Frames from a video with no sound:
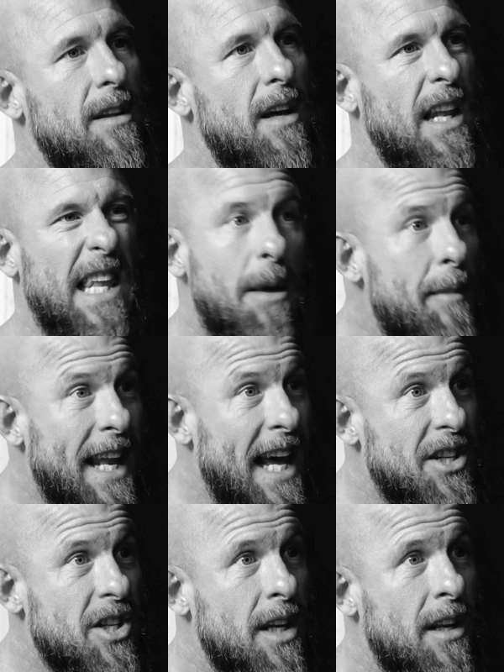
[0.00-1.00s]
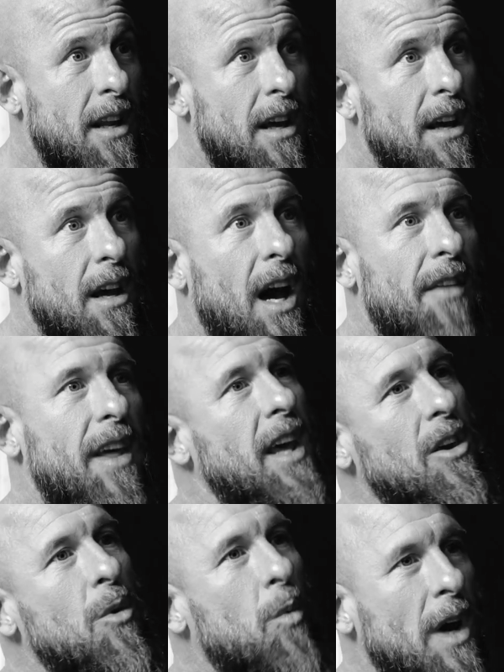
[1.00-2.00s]
elimination, I
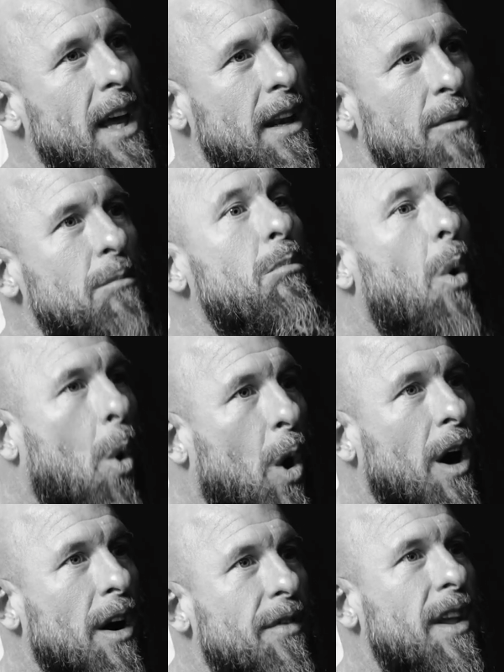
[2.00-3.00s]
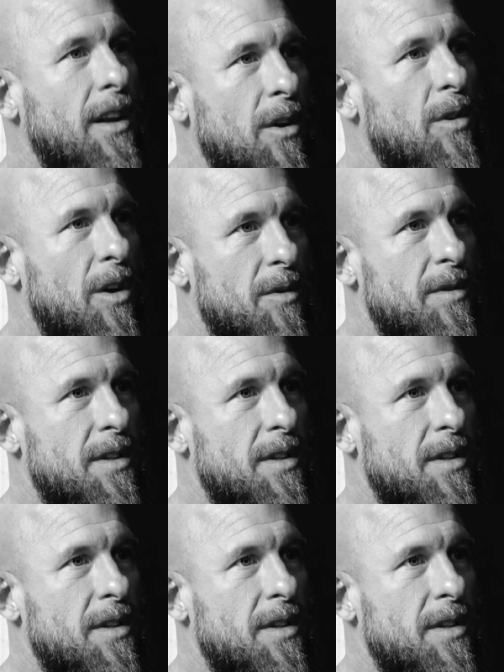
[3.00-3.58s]
think you win more than you lose.